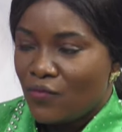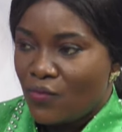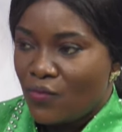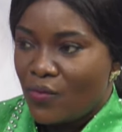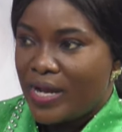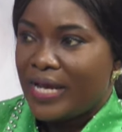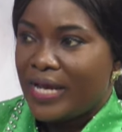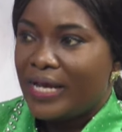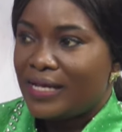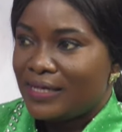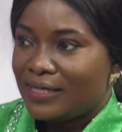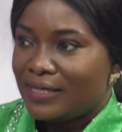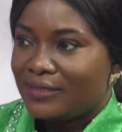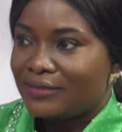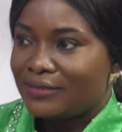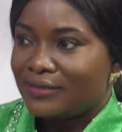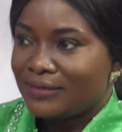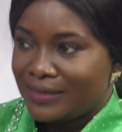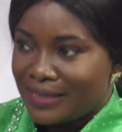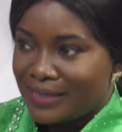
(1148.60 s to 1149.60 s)
where
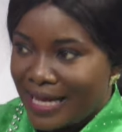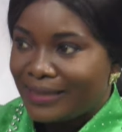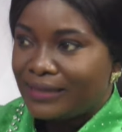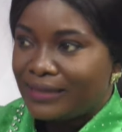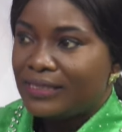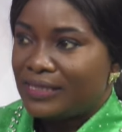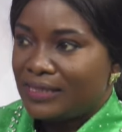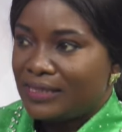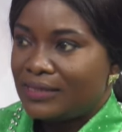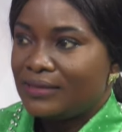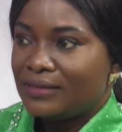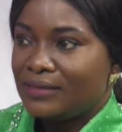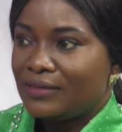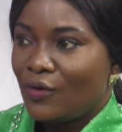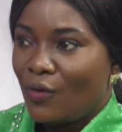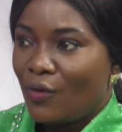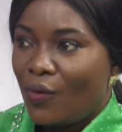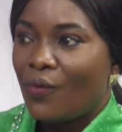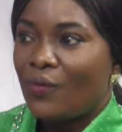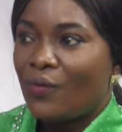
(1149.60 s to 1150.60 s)
that,
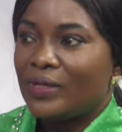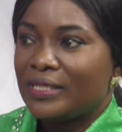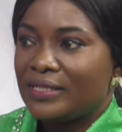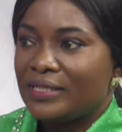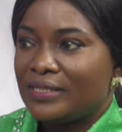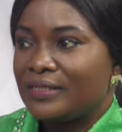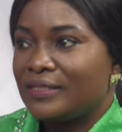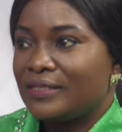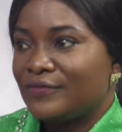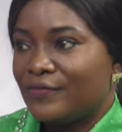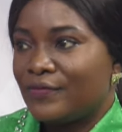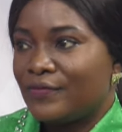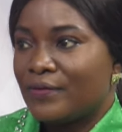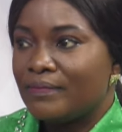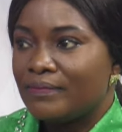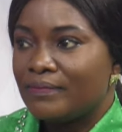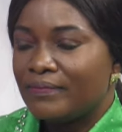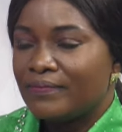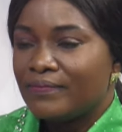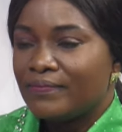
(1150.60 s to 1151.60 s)
mm, calling is, mm,
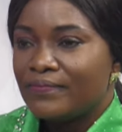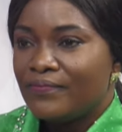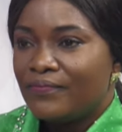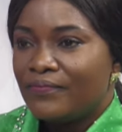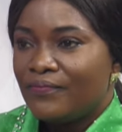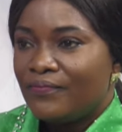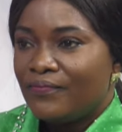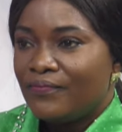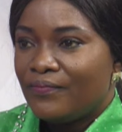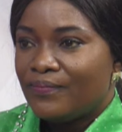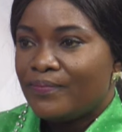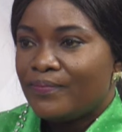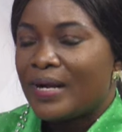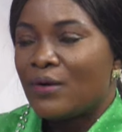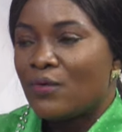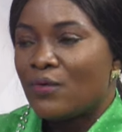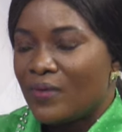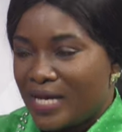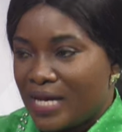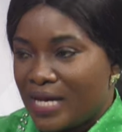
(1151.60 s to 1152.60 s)
from.
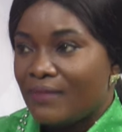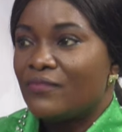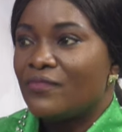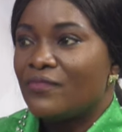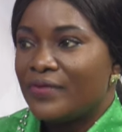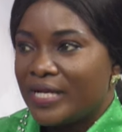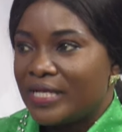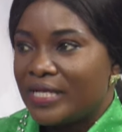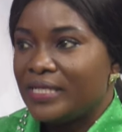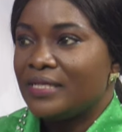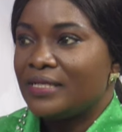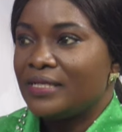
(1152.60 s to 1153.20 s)
But when I'm ready,